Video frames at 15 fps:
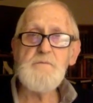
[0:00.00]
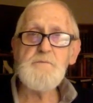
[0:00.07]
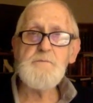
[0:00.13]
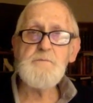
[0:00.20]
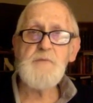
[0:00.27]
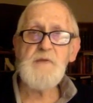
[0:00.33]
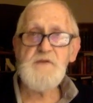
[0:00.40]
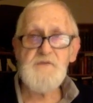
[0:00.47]

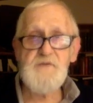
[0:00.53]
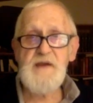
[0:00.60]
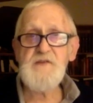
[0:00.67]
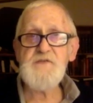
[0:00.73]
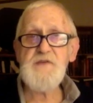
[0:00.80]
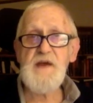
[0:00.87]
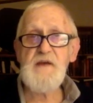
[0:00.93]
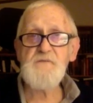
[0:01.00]
But
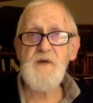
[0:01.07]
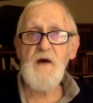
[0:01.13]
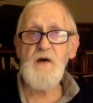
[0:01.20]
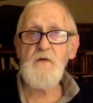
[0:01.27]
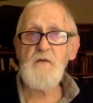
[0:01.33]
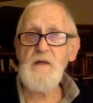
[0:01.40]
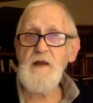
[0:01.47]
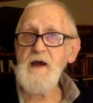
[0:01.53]
since that
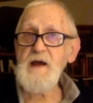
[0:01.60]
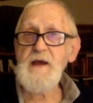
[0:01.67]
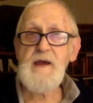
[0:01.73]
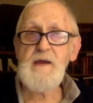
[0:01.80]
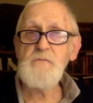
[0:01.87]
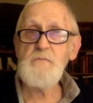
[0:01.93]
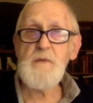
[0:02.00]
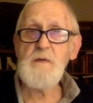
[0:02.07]
fall, I
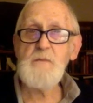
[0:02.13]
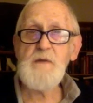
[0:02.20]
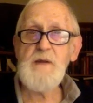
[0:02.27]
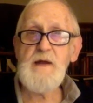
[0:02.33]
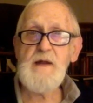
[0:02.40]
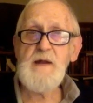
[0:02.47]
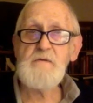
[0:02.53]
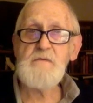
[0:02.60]
can't remember
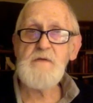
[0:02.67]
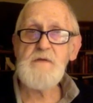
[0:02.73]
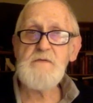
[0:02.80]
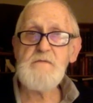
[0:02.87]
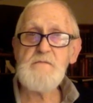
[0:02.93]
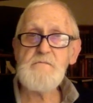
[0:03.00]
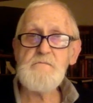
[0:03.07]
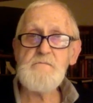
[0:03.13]
none of it.
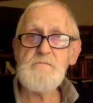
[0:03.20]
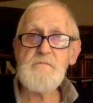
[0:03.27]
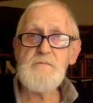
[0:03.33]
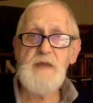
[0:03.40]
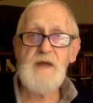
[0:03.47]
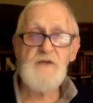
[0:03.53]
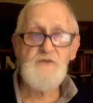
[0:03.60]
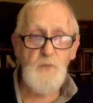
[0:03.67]

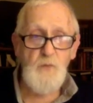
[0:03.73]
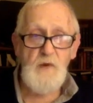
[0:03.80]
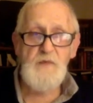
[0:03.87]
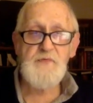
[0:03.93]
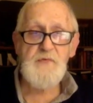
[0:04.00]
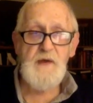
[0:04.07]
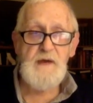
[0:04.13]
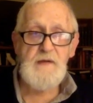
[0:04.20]
That's
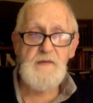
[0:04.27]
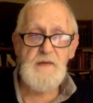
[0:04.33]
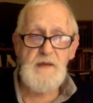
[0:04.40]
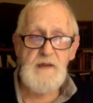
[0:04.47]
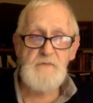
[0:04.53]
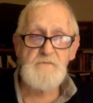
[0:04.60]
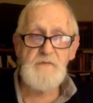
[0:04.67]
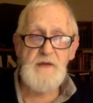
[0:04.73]
one thing that
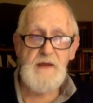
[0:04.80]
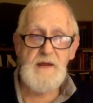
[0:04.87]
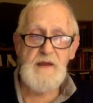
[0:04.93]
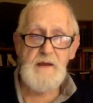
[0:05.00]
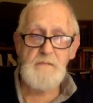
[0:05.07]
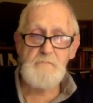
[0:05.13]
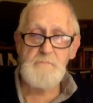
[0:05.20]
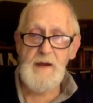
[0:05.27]
never did
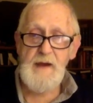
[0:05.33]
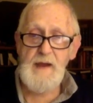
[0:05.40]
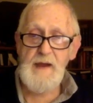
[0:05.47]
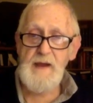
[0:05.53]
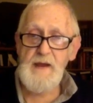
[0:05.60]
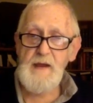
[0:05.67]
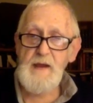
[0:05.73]
come back.